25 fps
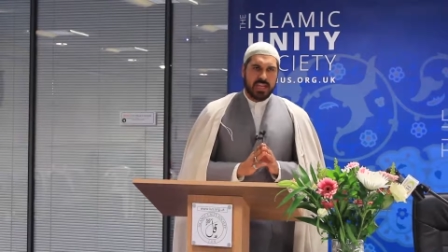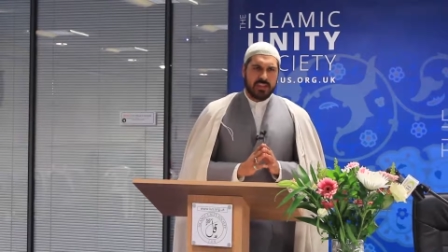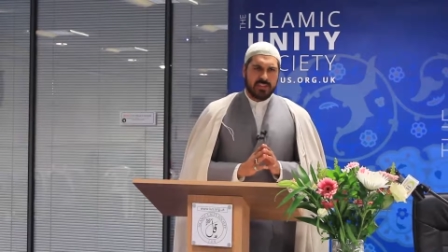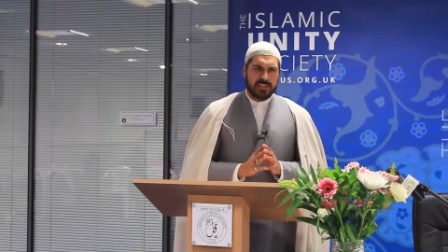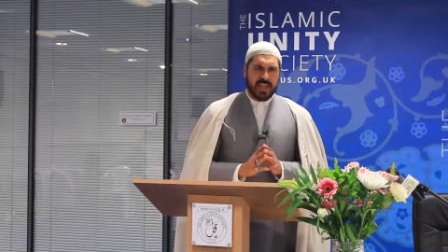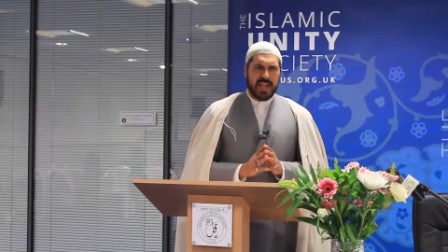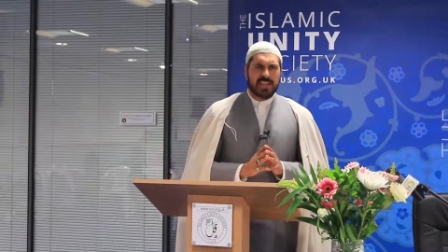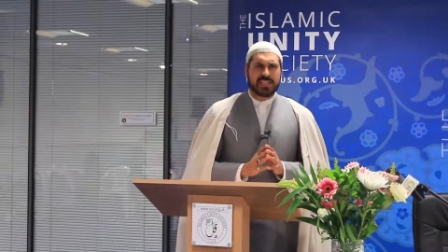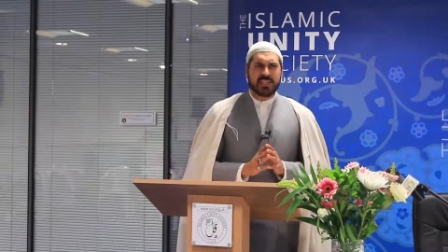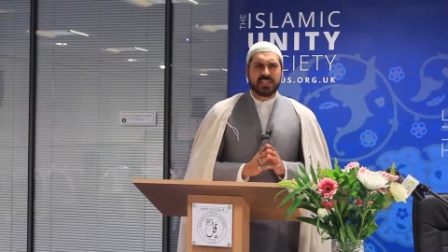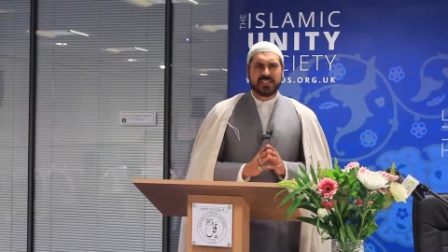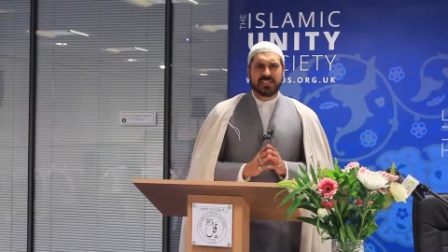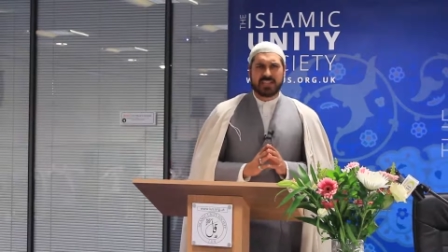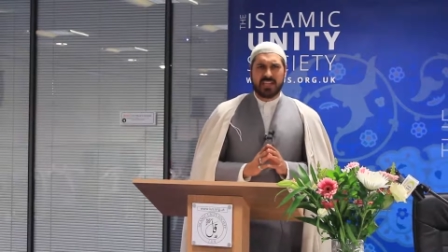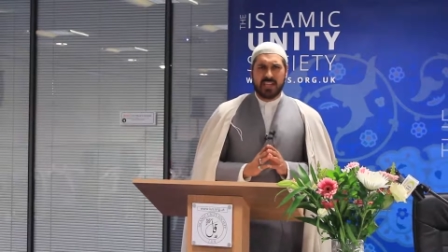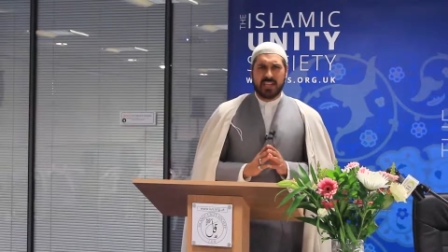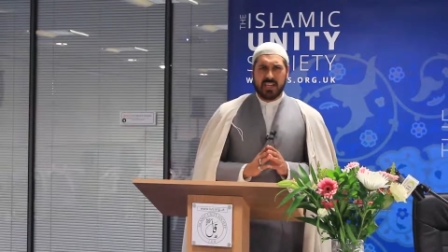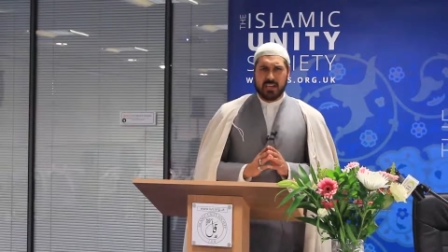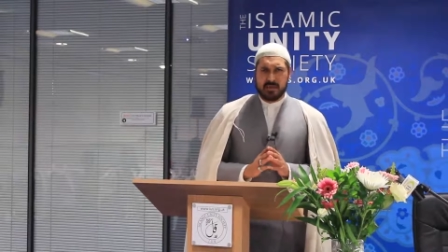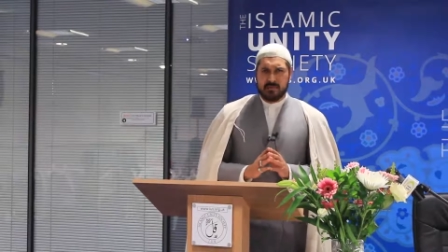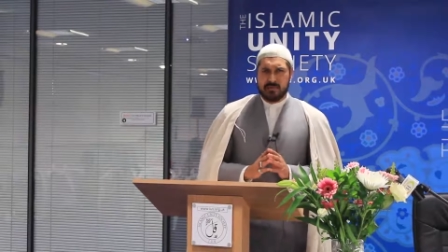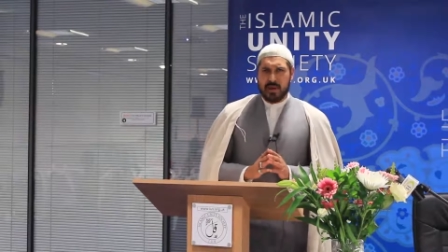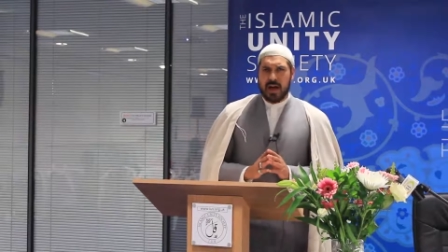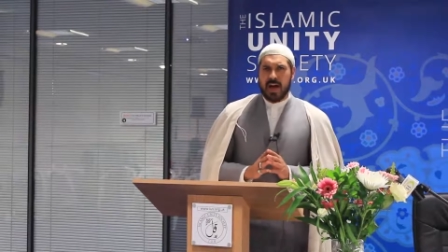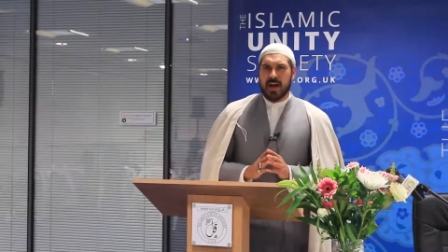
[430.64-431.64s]
That is
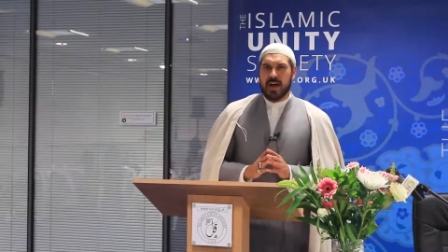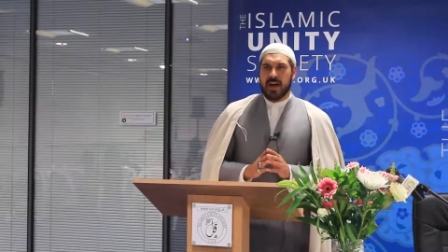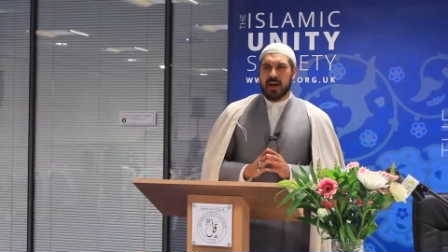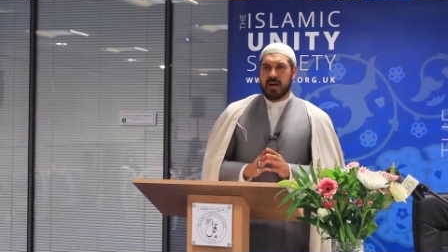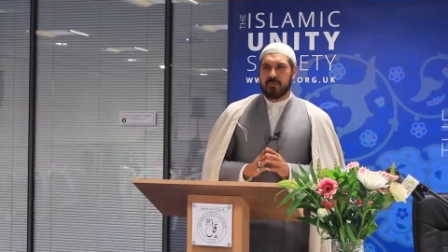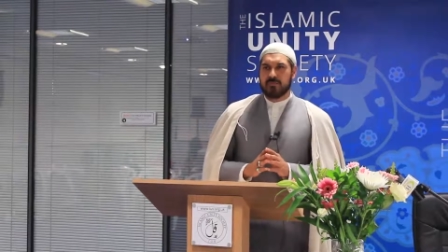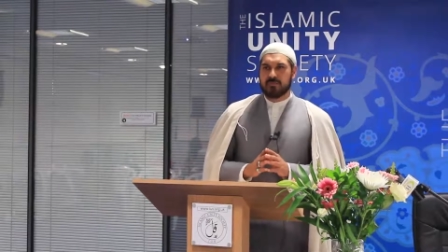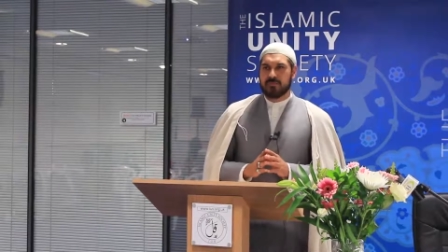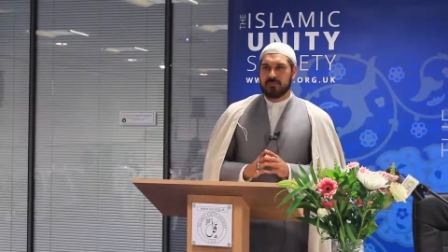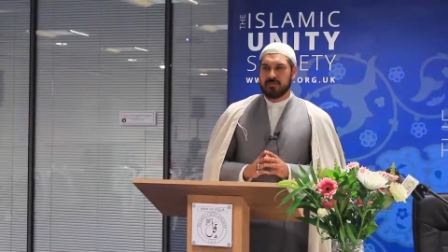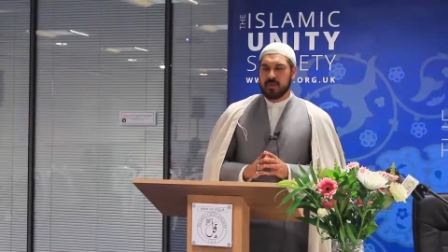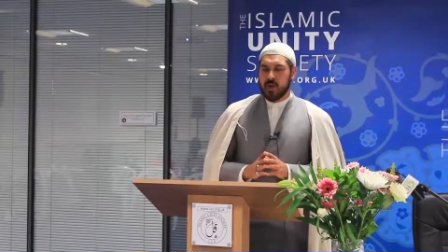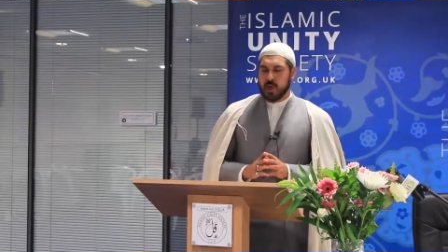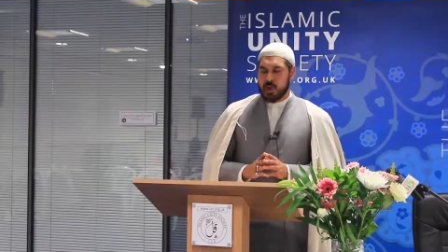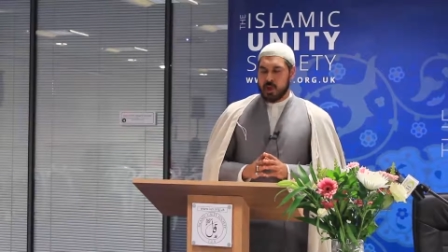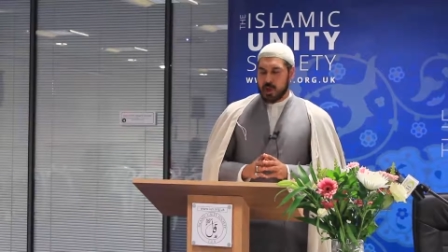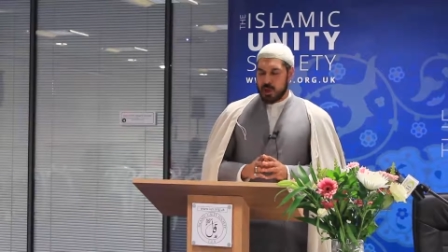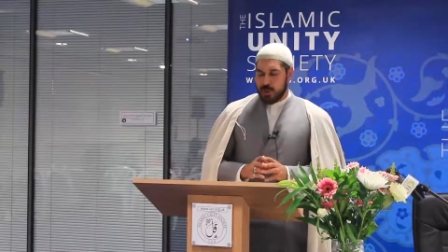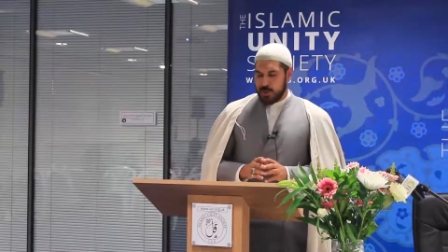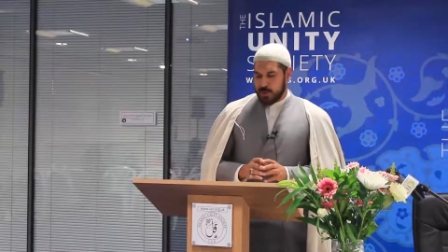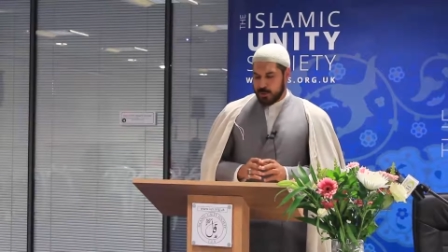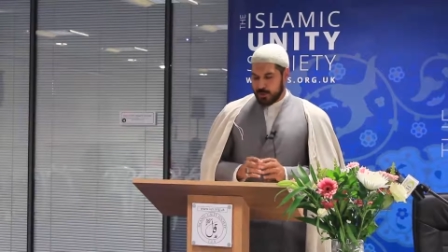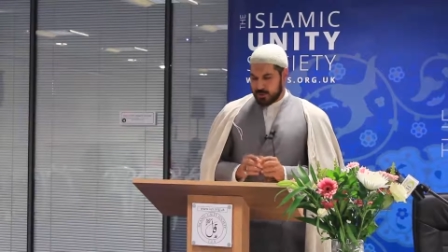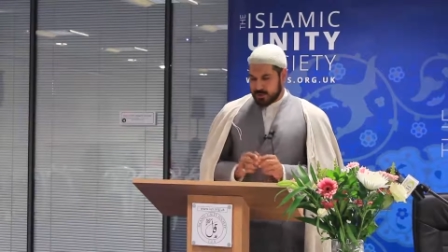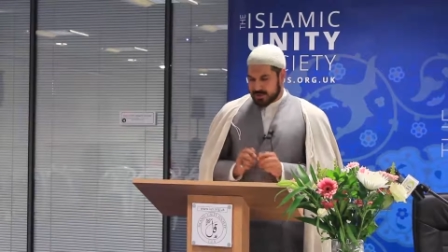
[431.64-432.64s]
the Imam
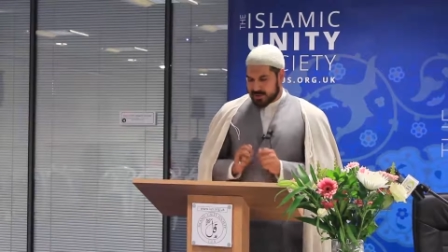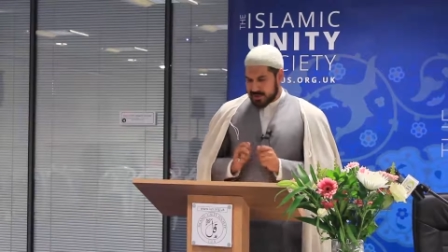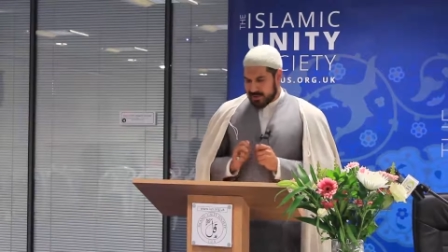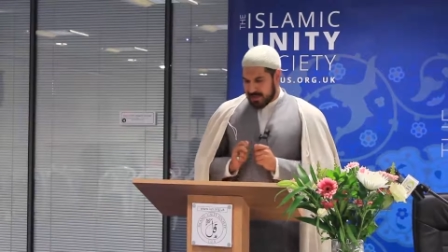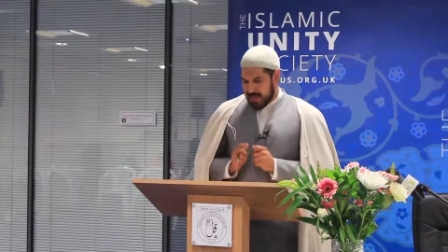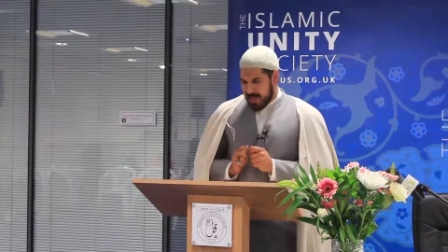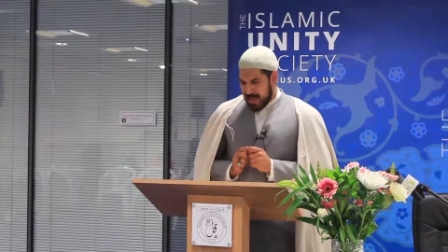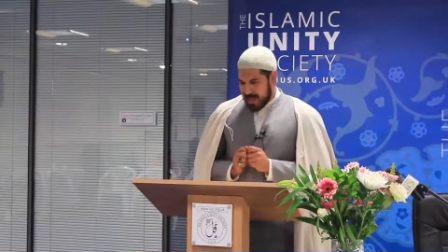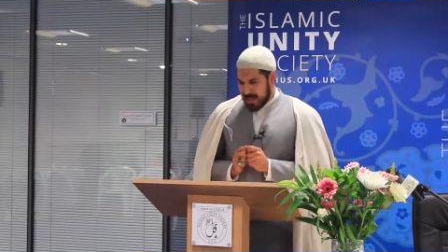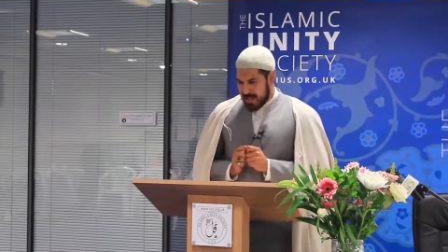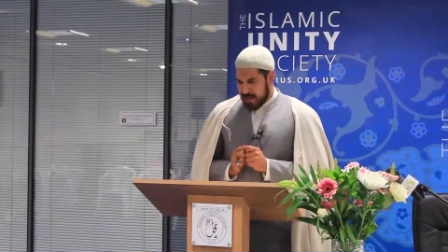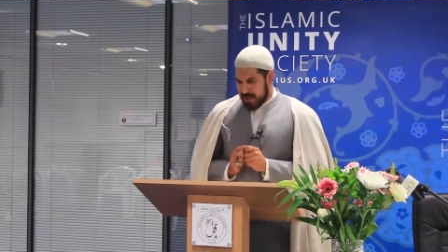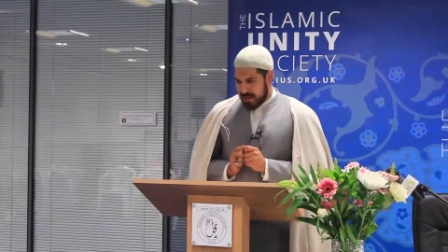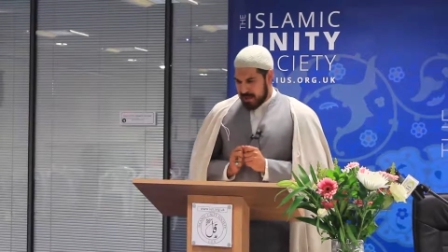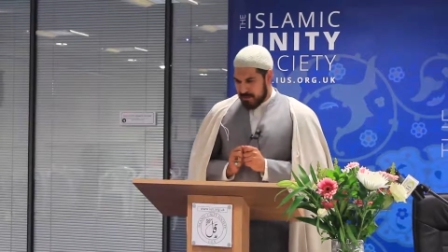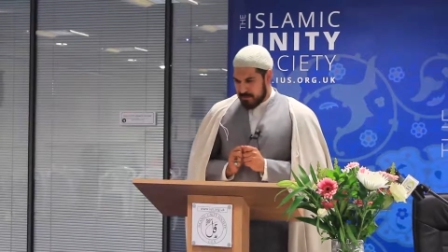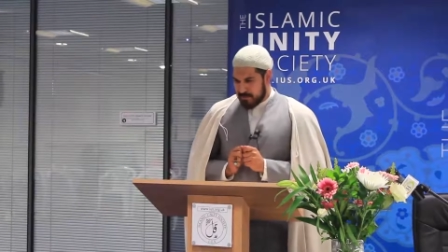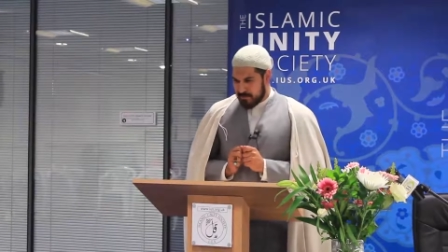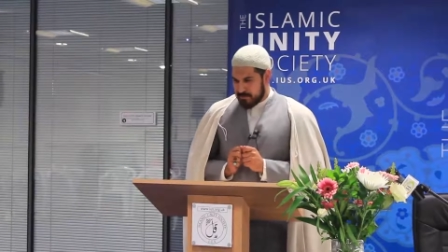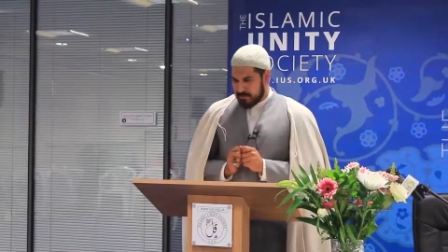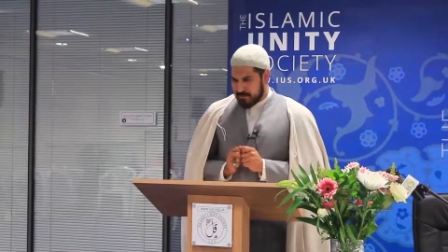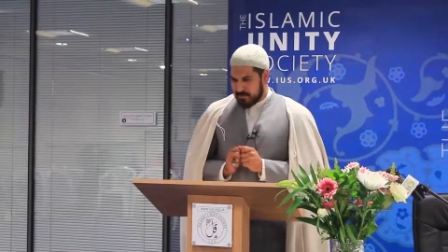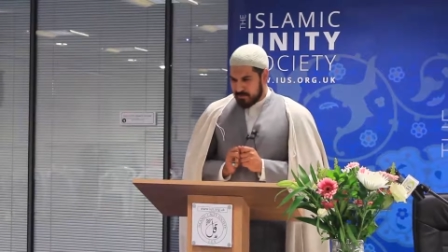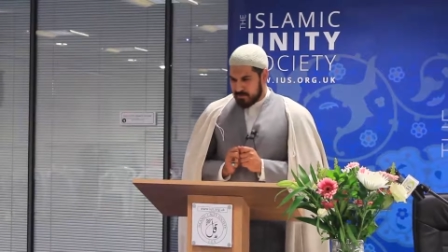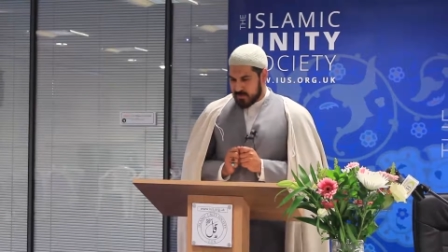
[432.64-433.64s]
whose
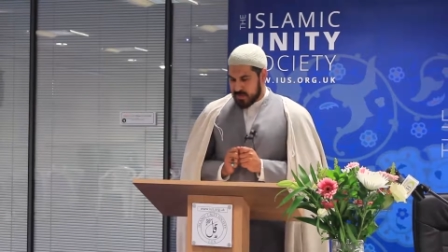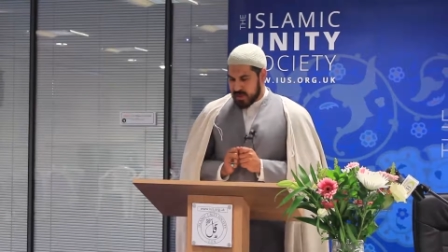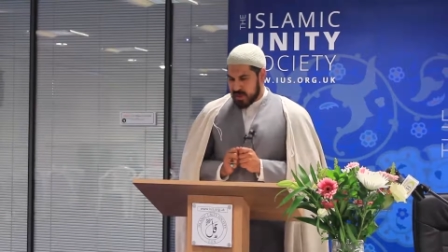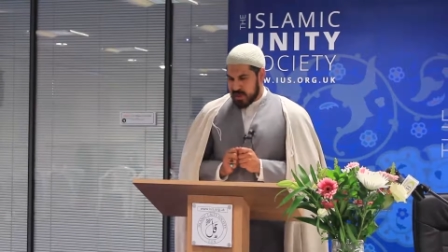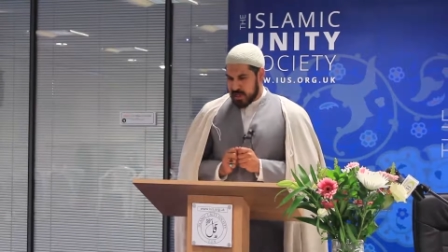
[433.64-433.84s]
name